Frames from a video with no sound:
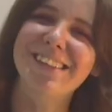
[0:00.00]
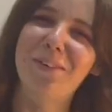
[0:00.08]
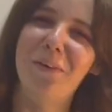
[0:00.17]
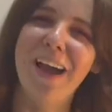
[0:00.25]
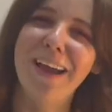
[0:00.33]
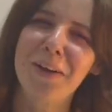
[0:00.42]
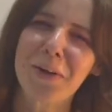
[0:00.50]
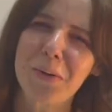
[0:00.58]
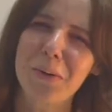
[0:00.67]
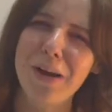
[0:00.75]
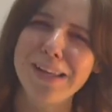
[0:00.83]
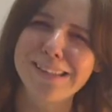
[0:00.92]
quite
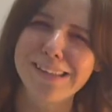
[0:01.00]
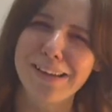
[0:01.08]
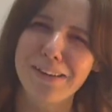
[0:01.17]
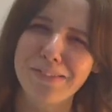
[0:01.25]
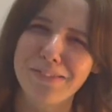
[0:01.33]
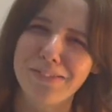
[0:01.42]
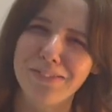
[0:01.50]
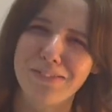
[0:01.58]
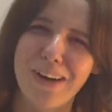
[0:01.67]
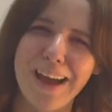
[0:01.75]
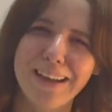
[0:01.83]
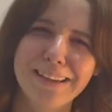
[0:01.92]
aggressive,
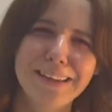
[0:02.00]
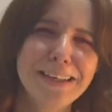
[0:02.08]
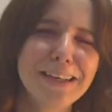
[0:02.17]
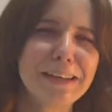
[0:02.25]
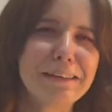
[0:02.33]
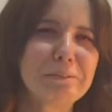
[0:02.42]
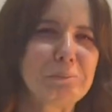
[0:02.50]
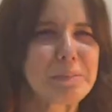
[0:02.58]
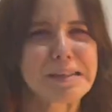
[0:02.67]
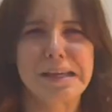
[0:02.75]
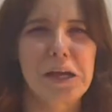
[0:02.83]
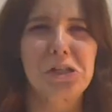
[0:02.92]
violent, and
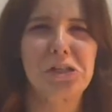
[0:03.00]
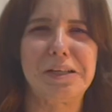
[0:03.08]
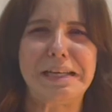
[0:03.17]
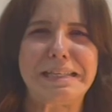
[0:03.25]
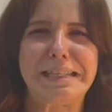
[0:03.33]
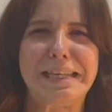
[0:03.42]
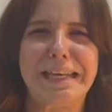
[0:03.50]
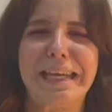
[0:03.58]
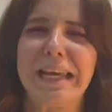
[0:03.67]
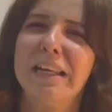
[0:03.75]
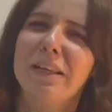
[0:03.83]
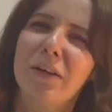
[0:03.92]
misogynistic.
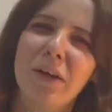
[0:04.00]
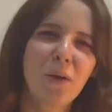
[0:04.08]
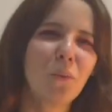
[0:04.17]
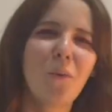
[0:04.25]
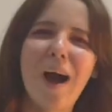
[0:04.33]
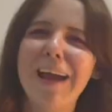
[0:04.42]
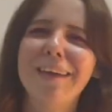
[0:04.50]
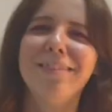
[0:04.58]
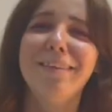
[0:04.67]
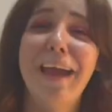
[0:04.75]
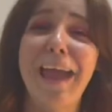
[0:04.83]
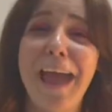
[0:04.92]
And why
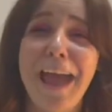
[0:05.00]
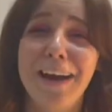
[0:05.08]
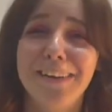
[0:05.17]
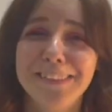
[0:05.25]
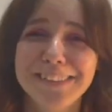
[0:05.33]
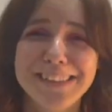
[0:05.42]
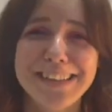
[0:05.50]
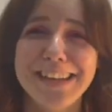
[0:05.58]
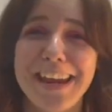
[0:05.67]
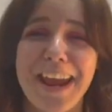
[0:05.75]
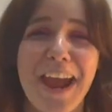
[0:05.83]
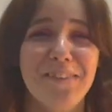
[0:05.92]
the hell did
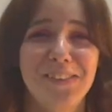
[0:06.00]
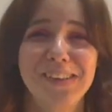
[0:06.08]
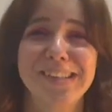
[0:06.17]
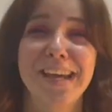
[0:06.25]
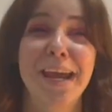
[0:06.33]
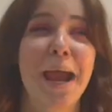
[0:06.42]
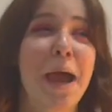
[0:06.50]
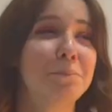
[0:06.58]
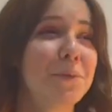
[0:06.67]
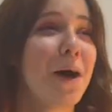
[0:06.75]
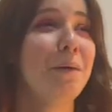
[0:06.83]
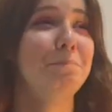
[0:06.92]
he ever say, I'm
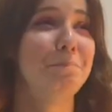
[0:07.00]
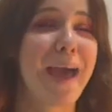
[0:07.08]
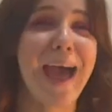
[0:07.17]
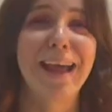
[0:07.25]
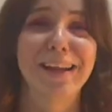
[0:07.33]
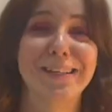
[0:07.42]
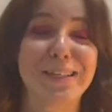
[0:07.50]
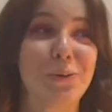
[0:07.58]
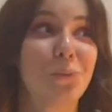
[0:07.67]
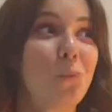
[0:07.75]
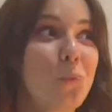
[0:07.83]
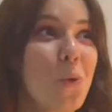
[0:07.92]
not mad at
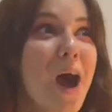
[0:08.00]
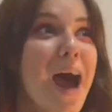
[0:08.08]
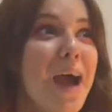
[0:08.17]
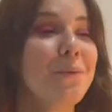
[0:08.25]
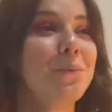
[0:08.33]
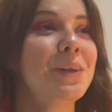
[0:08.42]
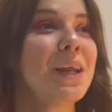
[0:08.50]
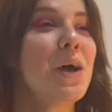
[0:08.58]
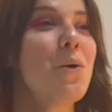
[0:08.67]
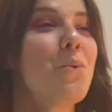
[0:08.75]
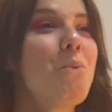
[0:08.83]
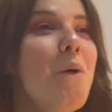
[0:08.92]
you? Why would,
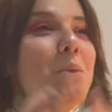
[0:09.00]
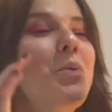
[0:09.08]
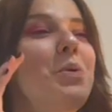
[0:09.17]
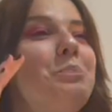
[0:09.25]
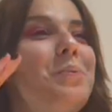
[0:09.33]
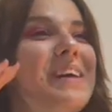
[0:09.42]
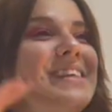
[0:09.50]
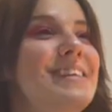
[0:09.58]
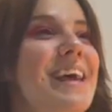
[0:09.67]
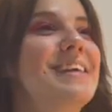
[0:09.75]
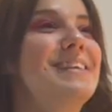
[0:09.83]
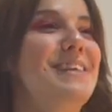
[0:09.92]
what would
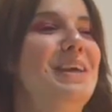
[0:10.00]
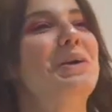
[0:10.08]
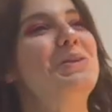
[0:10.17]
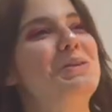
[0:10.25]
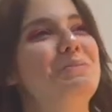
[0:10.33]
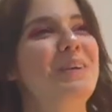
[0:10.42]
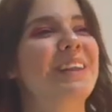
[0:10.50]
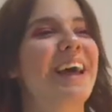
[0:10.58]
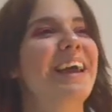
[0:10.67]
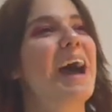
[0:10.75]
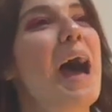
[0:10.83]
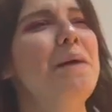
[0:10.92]
possess you to be
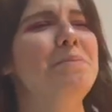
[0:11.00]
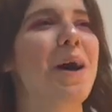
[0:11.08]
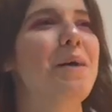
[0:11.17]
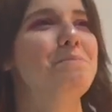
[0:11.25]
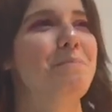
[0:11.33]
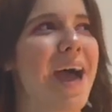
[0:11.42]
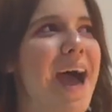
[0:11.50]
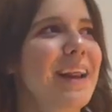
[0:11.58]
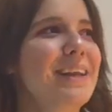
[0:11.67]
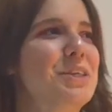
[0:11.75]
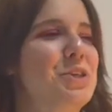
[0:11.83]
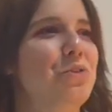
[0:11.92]
like, I'm not mad
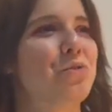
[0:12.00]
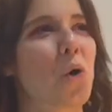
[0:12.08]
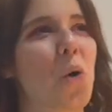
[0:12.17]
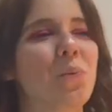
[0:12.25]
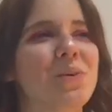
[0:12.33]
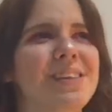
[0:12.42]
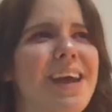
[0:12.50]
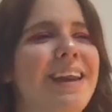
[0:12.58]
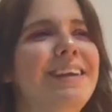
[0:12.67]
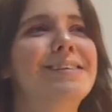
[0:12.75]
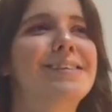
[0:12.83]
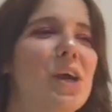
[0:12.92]
at you for almost
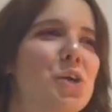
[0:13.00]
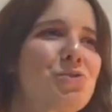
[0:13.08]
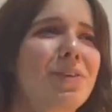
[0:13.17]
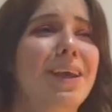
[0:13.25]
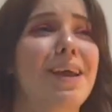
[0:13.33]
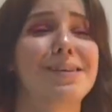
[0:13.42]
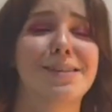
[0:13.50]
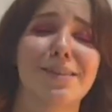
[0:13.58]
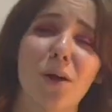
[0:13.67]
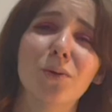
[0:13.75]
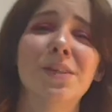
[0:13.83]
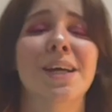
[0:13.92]
getting sexually
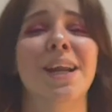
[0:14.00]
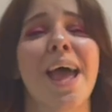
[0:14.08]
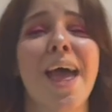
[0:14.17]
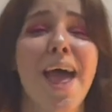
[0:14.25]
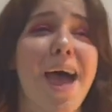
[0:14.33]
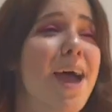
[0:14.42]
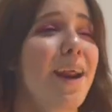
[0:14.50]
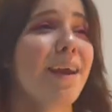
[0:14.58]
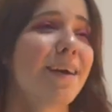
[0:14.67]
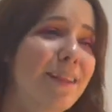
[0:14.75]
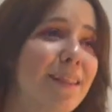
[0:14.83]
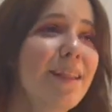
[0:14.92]
assaulted at
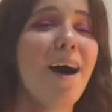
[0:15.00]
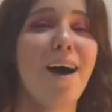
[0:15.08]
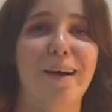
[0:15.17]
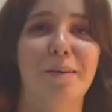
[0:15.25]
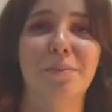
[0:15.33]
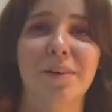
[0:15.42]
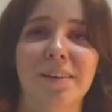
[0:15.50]
a club?